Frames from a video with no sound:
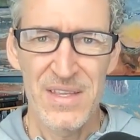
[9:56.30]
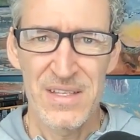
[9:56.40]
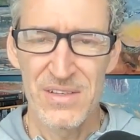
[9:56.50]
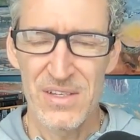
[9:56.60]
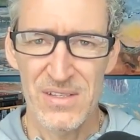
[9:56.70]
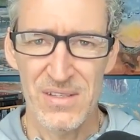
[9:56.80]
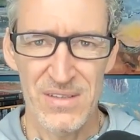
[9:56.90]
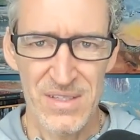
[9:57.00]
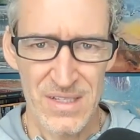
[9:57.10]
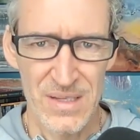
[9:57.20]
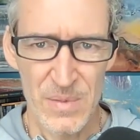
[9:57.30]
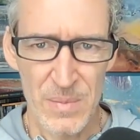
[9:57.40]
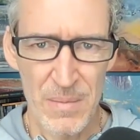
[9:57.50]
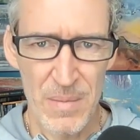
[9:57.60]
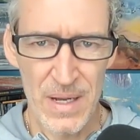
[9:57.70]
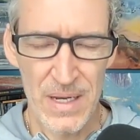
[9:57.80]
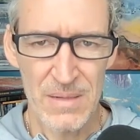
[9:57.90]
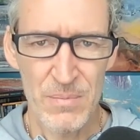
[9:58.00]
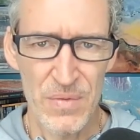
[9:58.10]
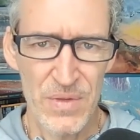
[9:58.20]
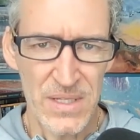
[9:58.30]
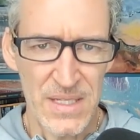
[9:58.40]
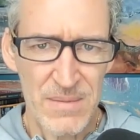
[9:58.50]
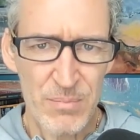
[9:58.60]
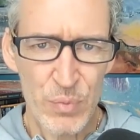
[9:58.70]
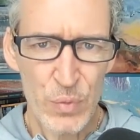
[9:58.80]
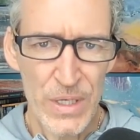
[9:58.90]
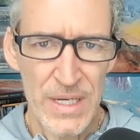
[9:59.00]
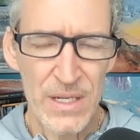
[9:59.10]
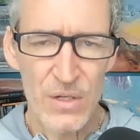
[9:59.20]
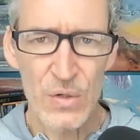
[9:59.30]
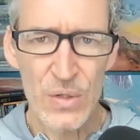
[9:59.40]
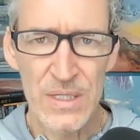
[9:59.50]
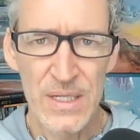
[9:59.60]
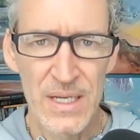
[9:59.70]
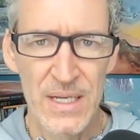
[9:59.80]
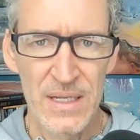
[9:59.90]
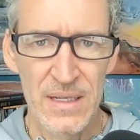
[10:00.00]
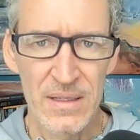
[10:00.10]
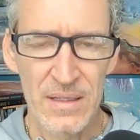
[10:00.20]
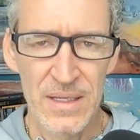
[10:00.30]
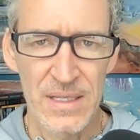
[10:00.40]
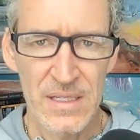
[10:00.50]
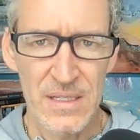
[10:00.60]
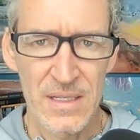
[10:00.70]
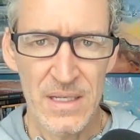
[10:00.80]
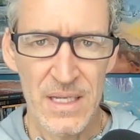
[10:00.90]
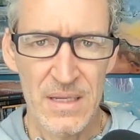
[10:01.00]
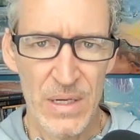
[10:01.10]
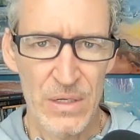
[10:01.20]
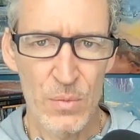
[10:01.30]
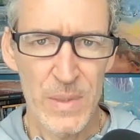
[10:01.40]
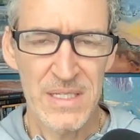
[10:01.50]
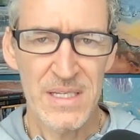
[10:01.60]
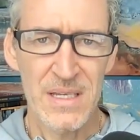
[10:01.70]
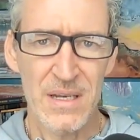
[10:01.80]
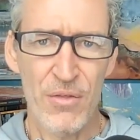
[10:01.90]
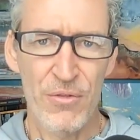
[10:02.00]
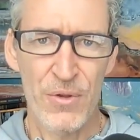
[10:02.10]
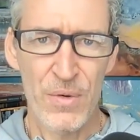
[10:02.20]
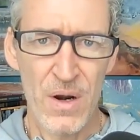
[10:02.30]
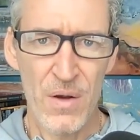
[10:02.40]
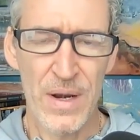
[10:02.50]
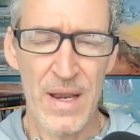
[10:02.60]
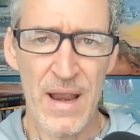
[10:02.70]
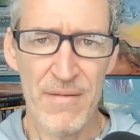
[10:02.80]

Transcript: that just slipped my mind, but this is a pretty good list. Again, by no means is it thorough and